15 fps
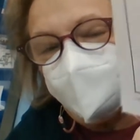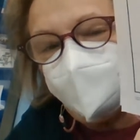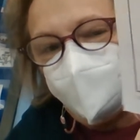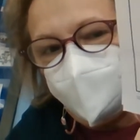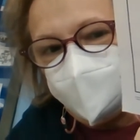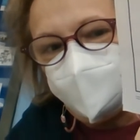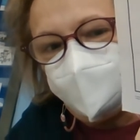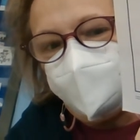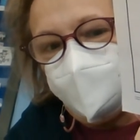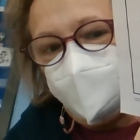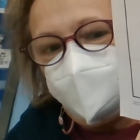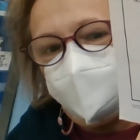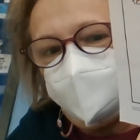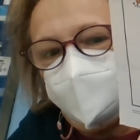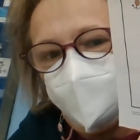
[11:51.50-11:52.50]
Plants
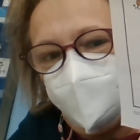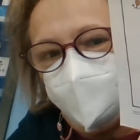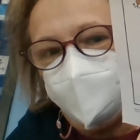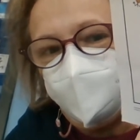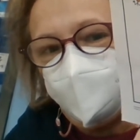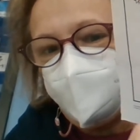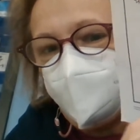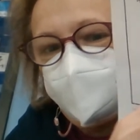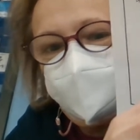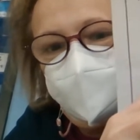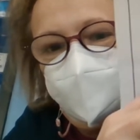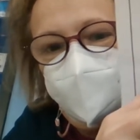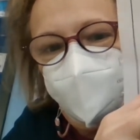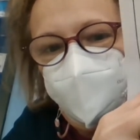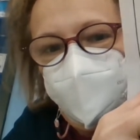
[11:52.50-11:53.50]
need sun, but that's not
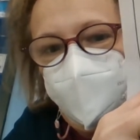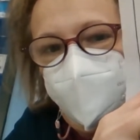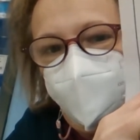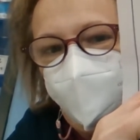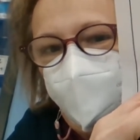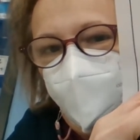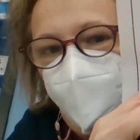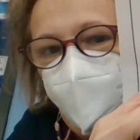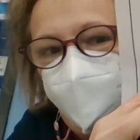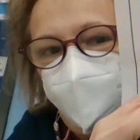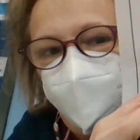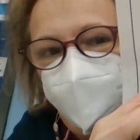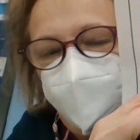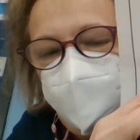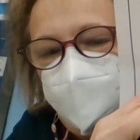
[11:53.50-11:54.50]
how they carry
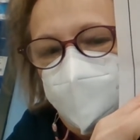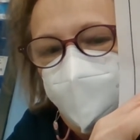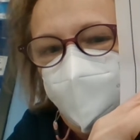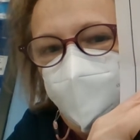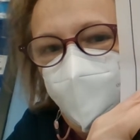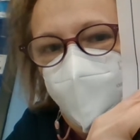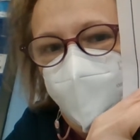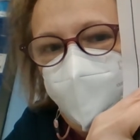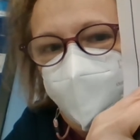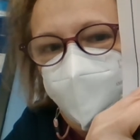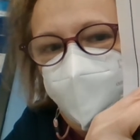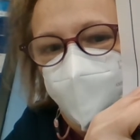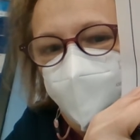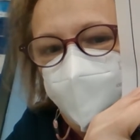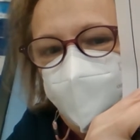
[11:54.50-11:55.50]
water. They carry water
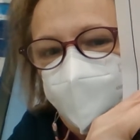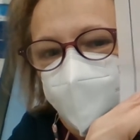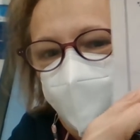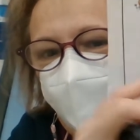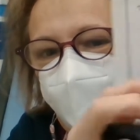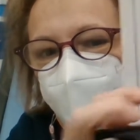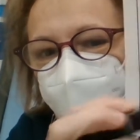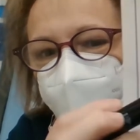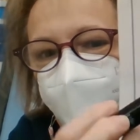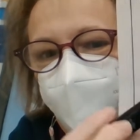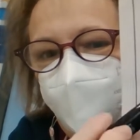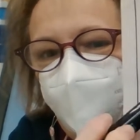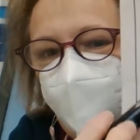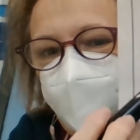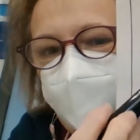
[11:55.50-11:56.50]
and other stuff
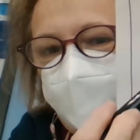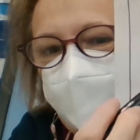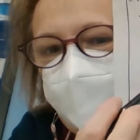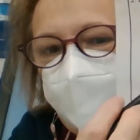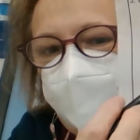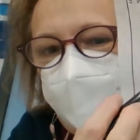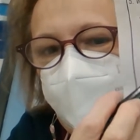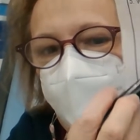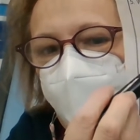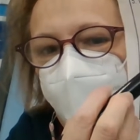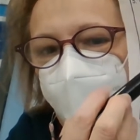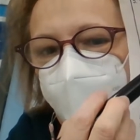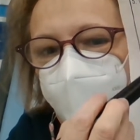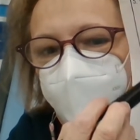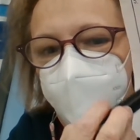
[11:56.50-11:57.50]
through the
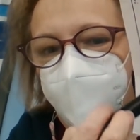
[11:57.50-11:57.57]
stem.